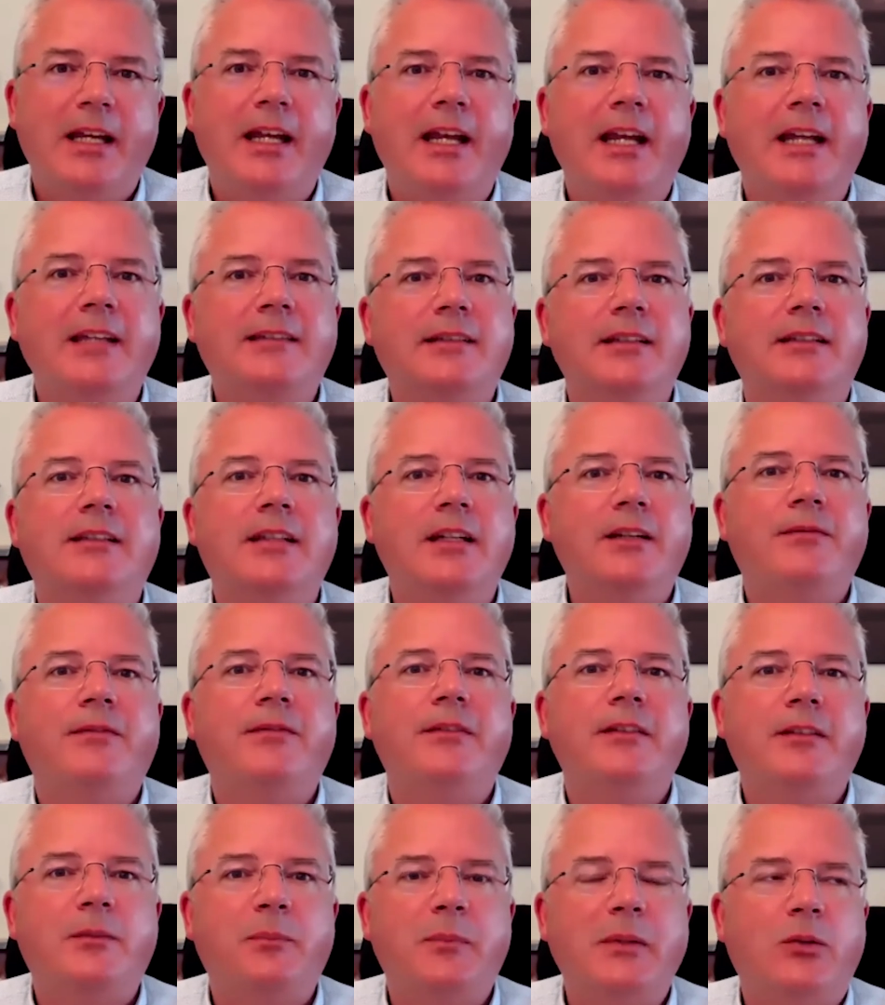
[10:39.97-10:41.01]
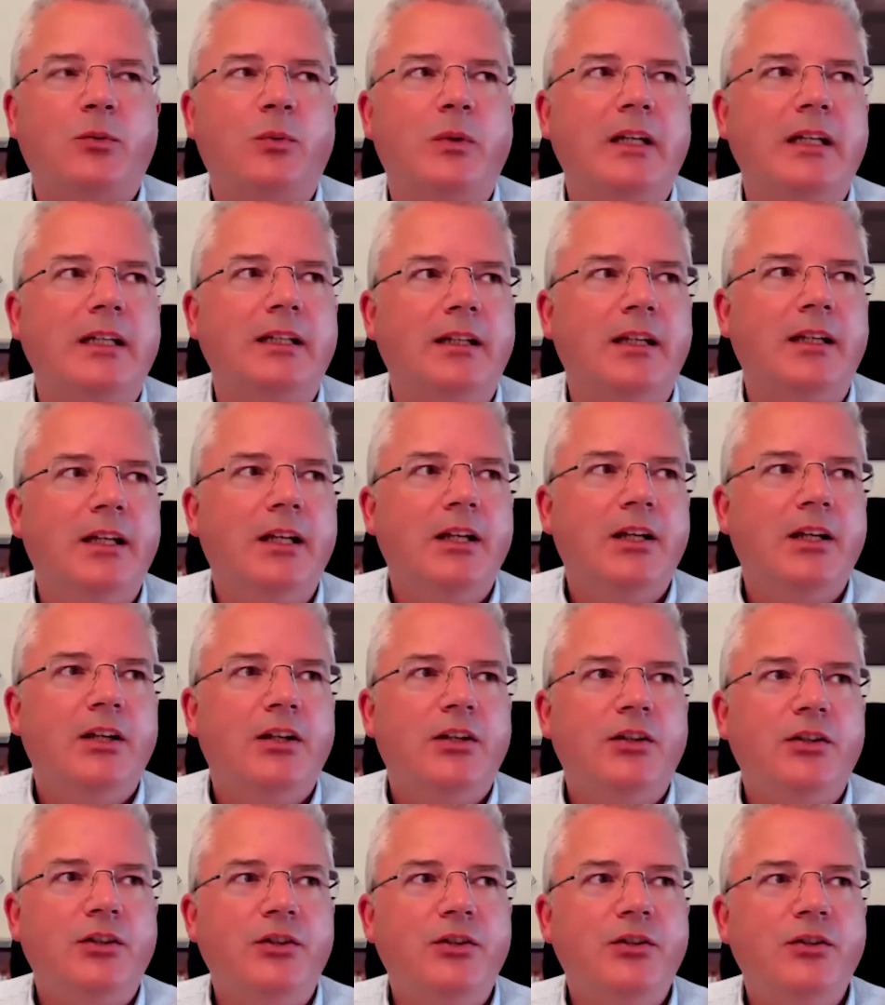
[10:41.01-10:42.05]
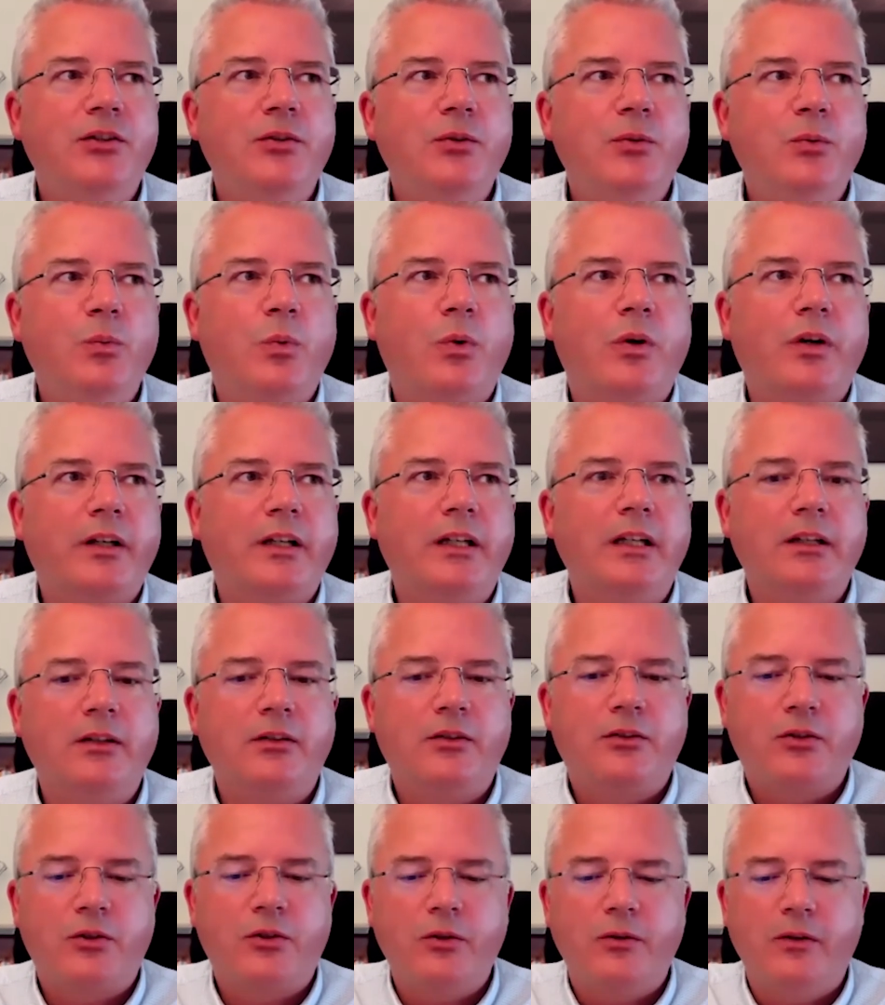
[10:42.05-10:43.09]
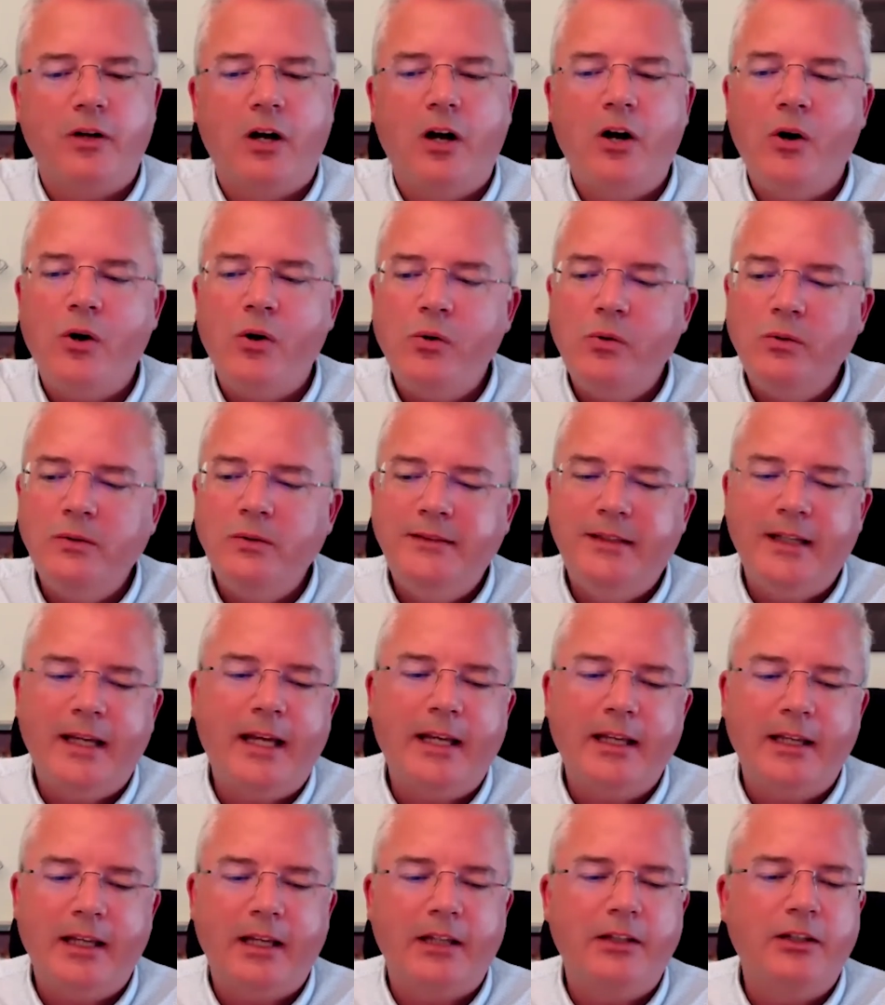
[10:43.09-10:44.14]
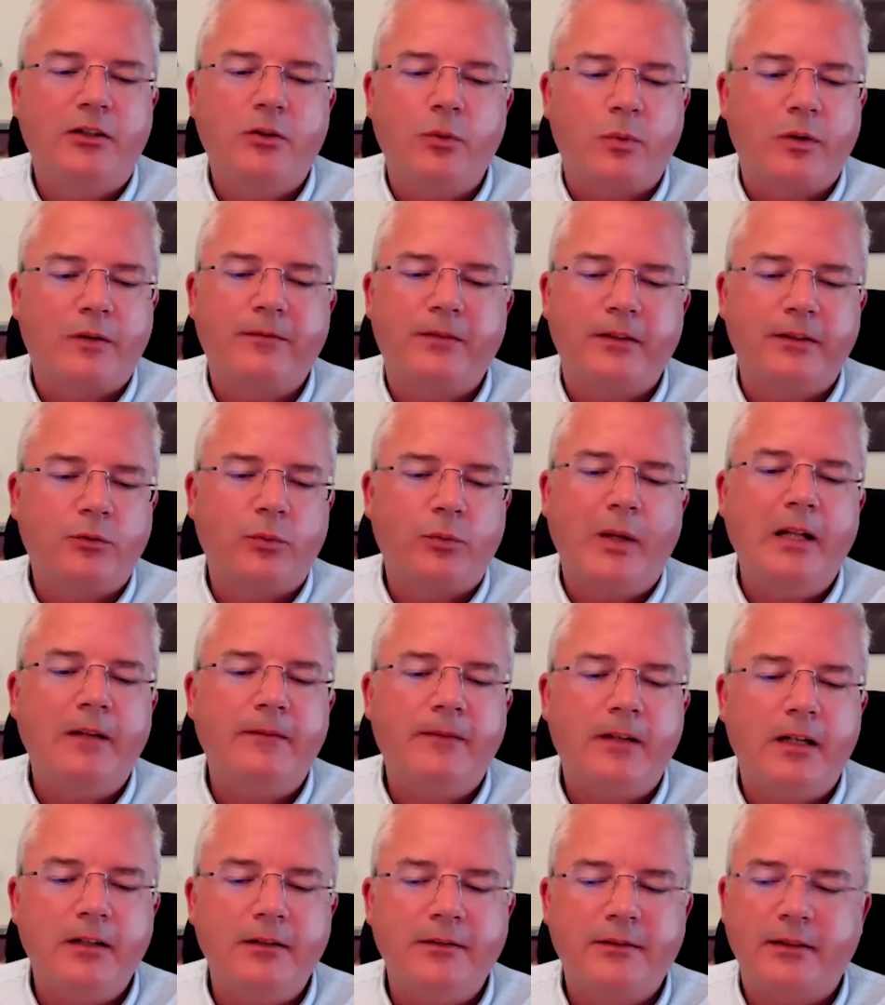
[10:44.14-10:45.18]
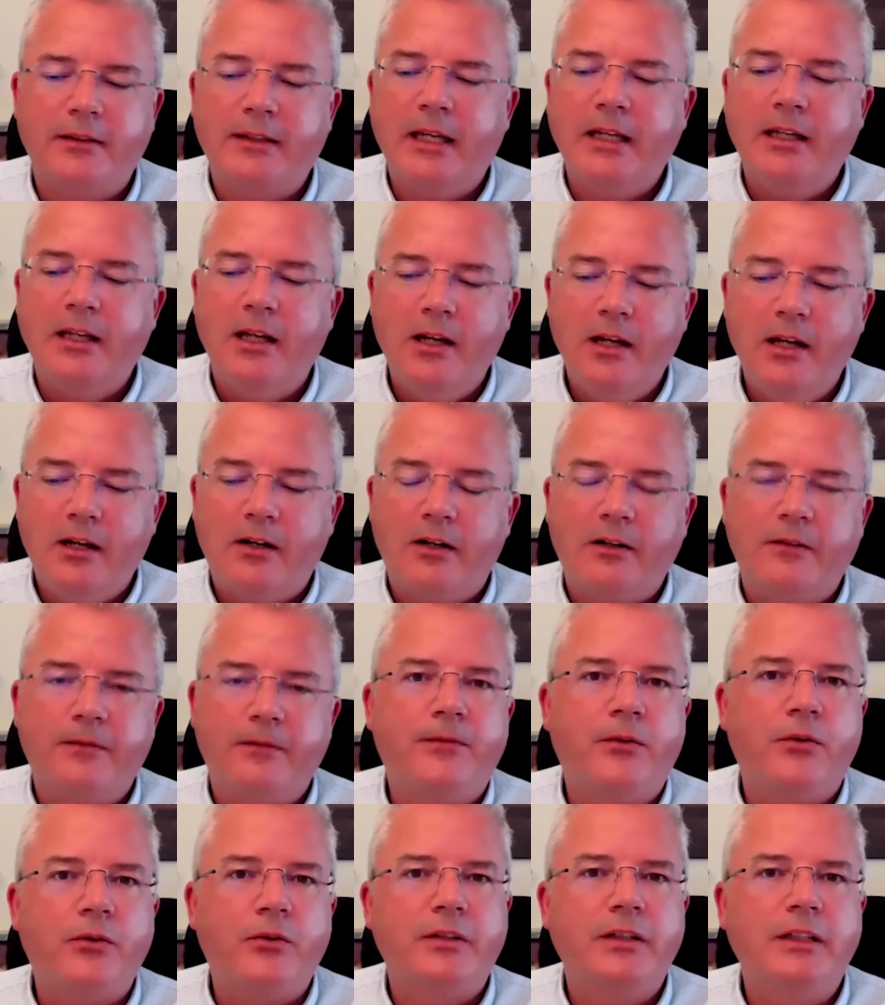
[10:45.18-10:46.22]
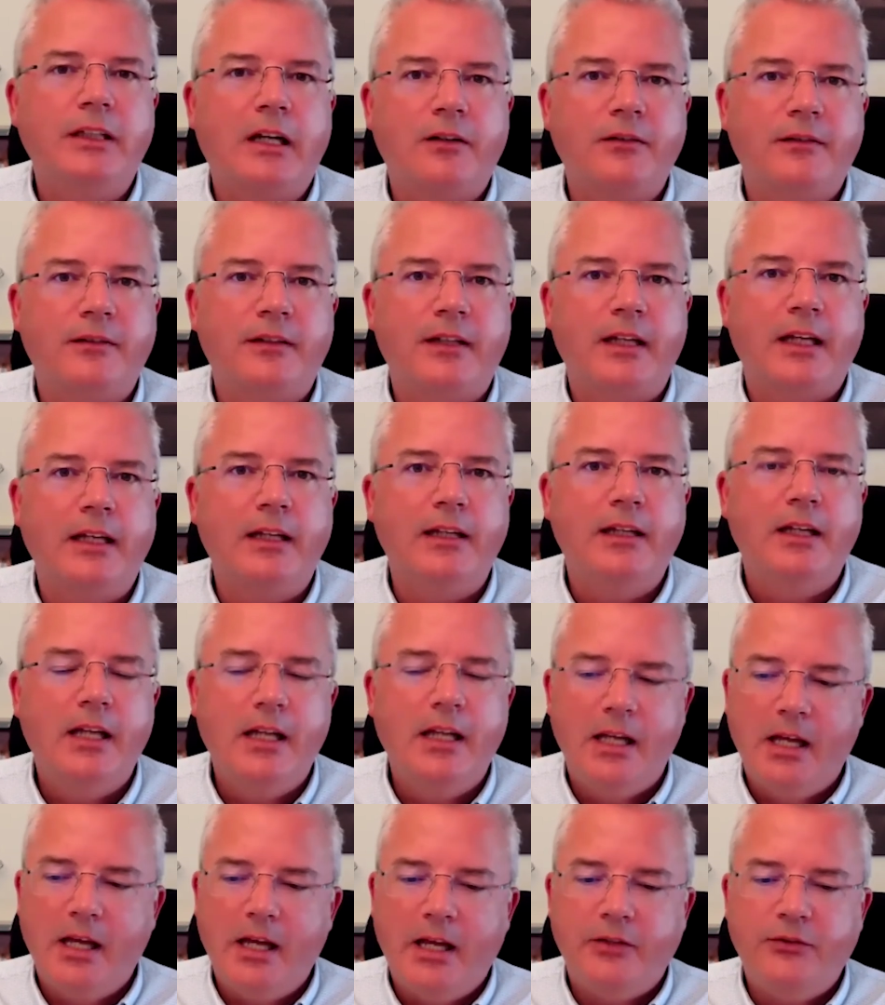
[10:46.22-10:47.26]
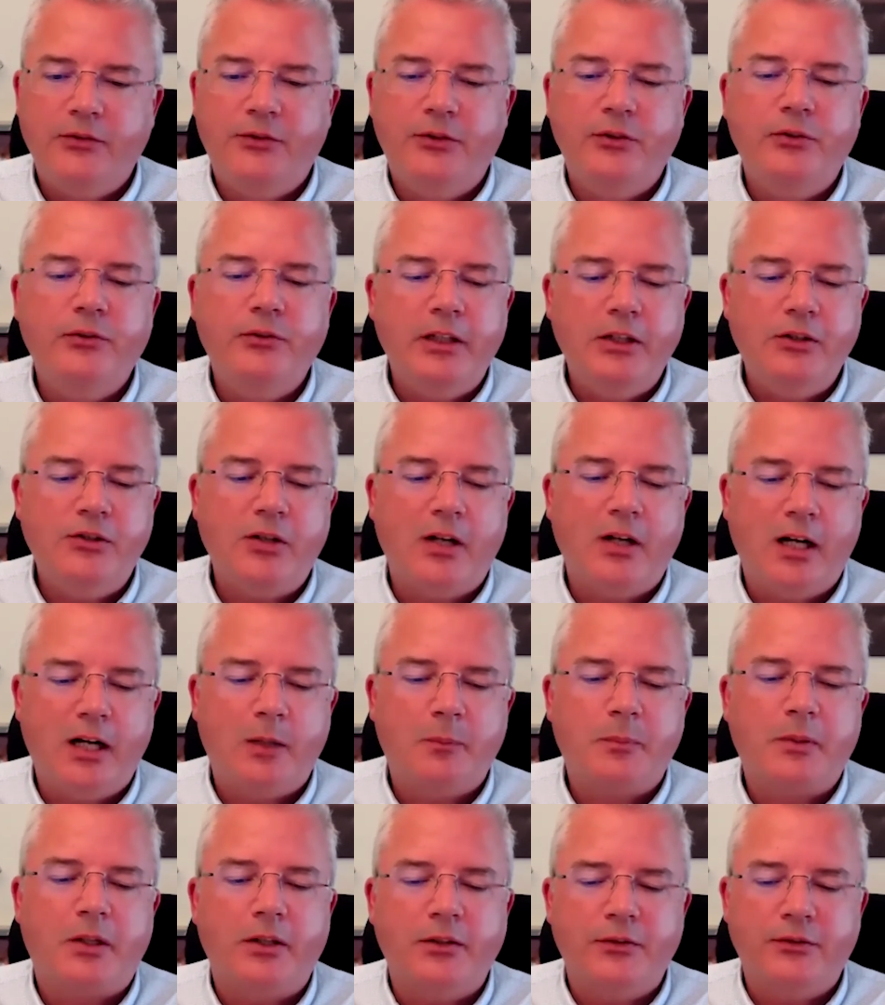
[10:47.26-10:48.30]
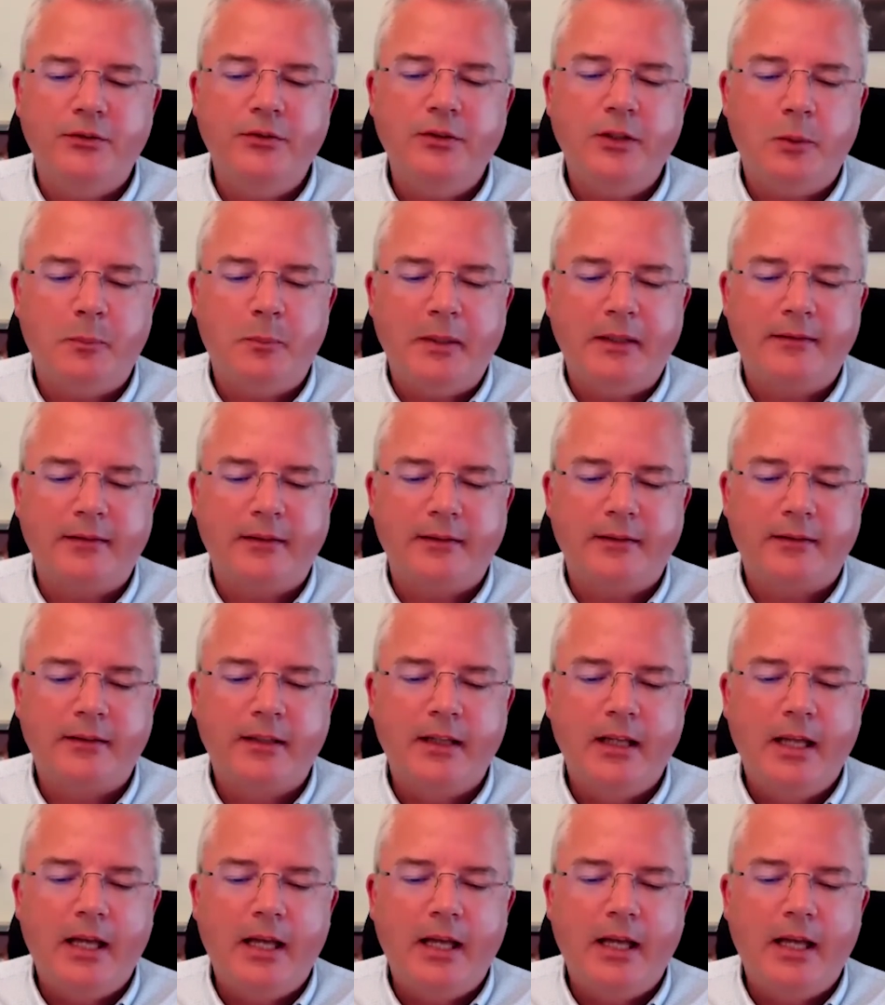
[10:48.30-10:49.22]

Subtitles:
It's the difference between you working through a whole day, and you could work for 12 hours a day or 14 hours a day, doing a job or doing your business.